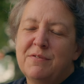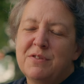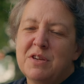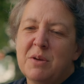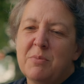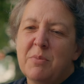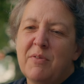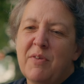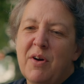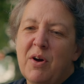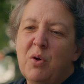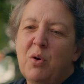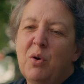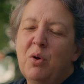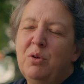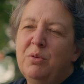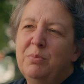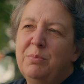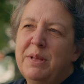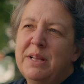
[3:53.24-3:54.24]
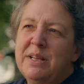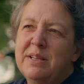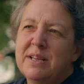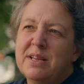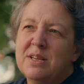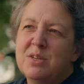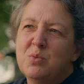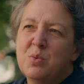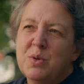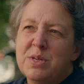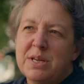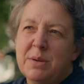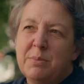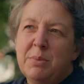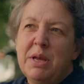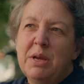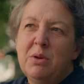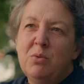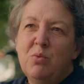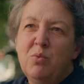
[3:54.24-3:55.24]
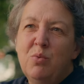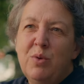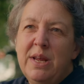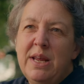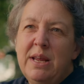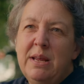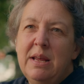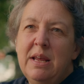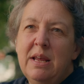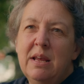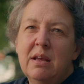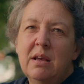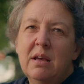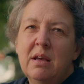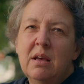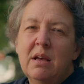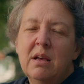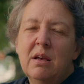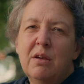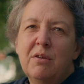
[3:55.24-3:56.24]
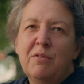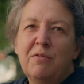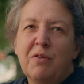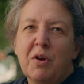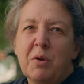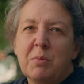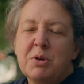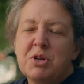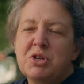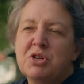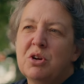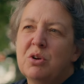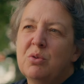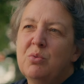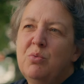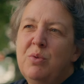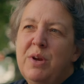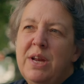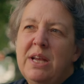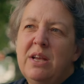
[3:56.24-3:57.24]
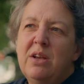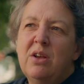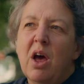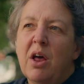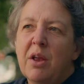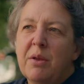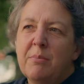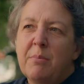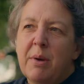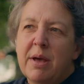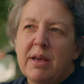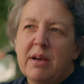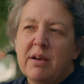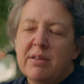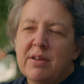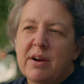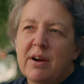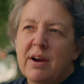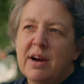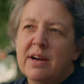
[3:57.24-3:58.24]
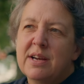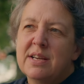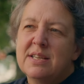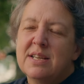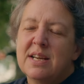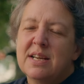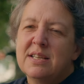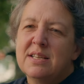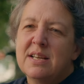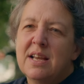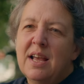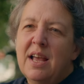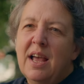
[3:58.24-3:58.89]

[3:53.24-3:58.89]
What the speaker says: some of our old buildings which are being refurbished or redone by other architects.